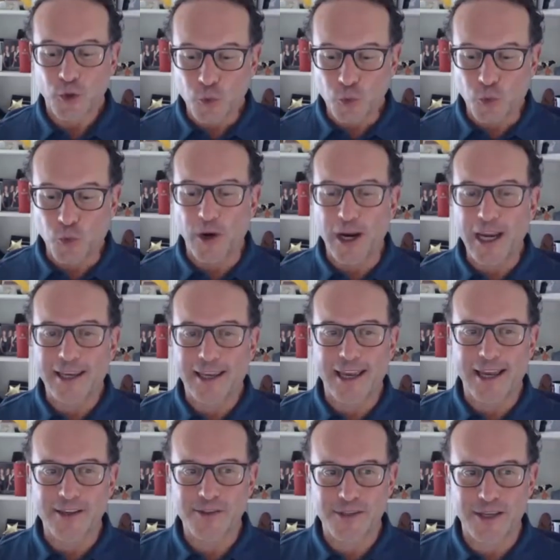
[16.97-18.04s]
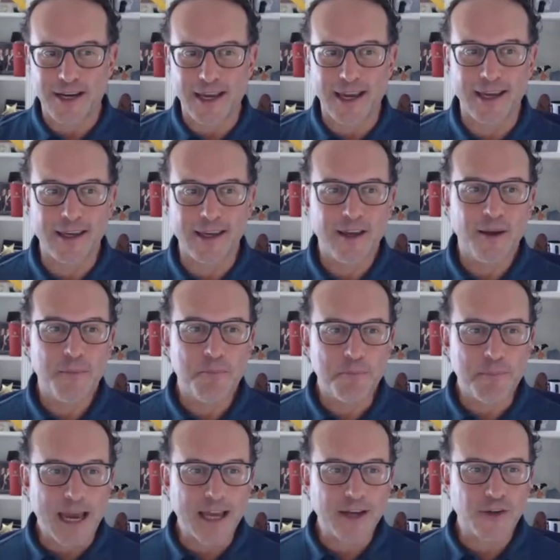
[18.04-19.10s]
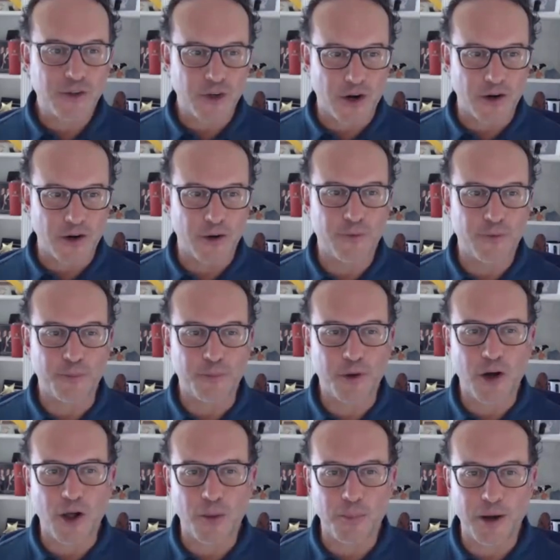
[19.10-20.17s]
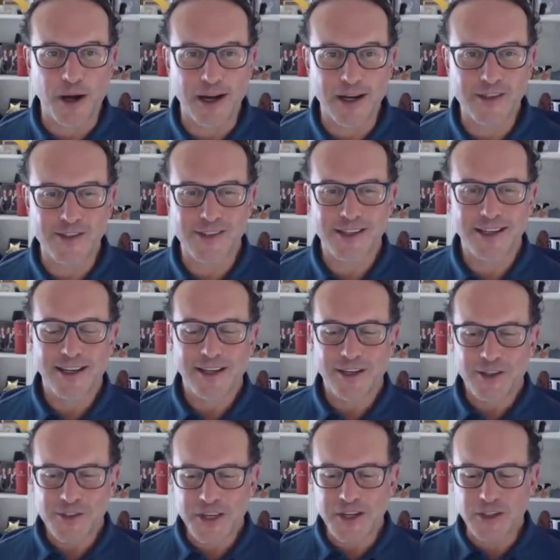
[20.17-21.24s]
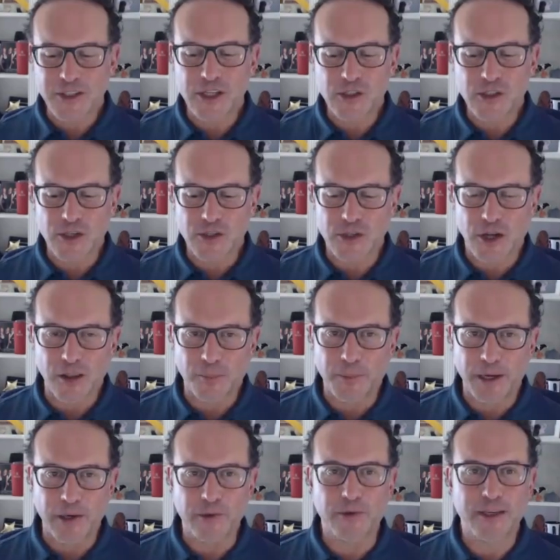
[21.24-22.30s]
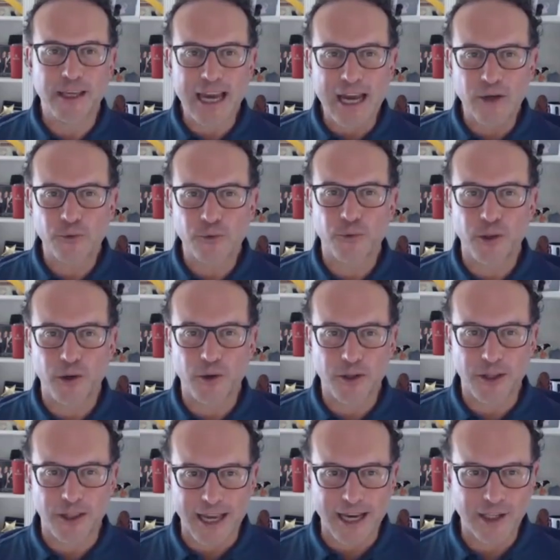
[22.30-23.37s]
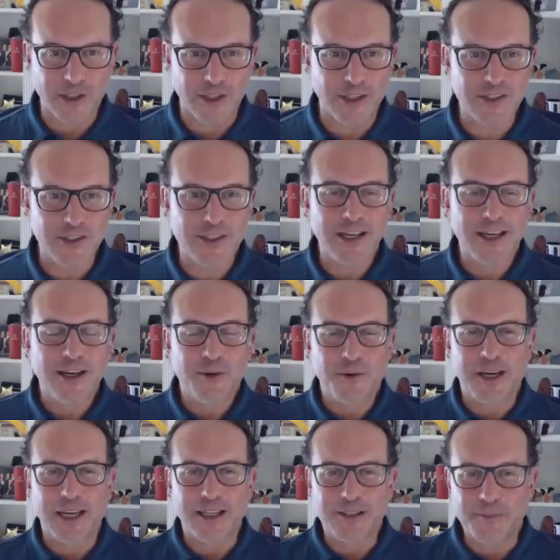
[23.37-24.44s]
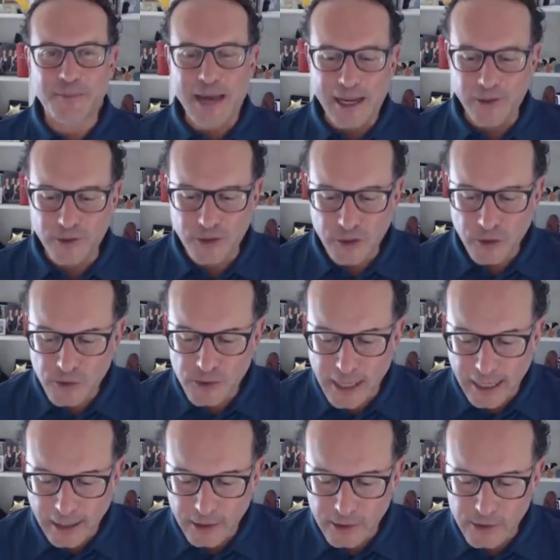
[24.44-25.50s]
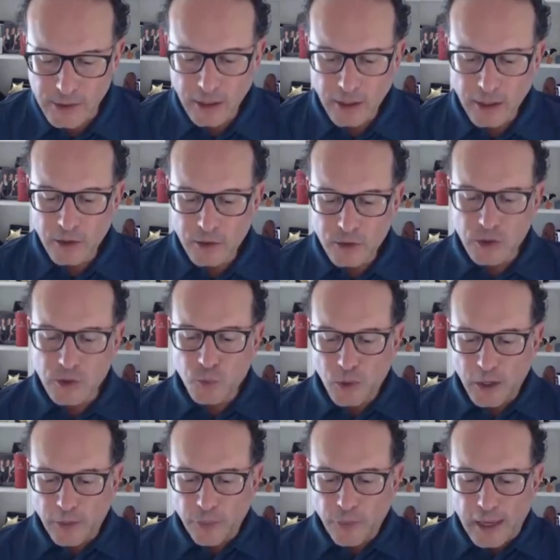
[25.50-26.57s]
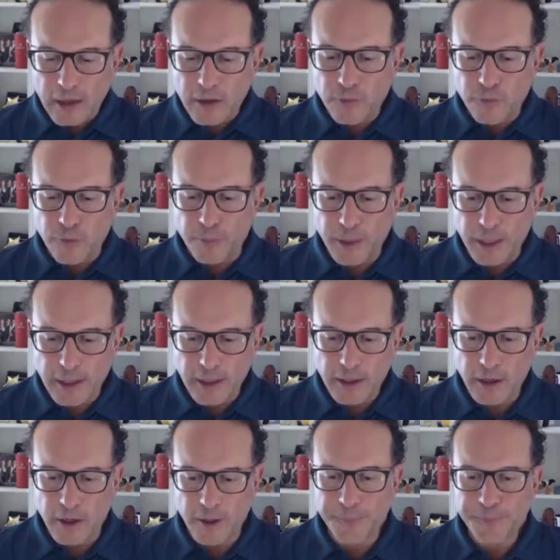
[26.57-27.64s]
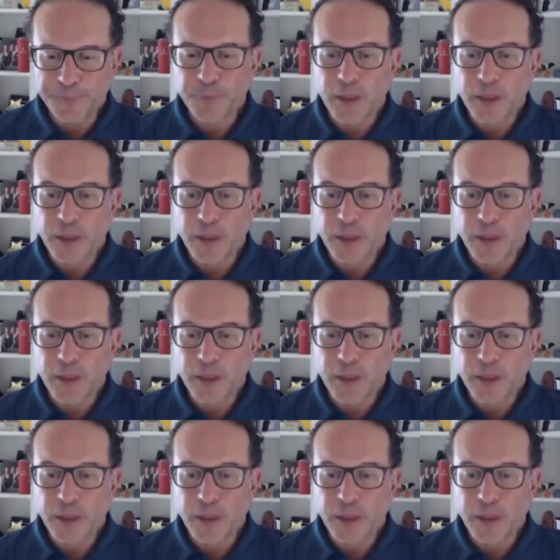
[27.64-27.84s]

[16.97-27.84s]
Great guest today, Matt Darner from Collbox. He's going to teach us all about cash flow collections. We'll get to Matt in 2 seconds. Just want to thank you for being here.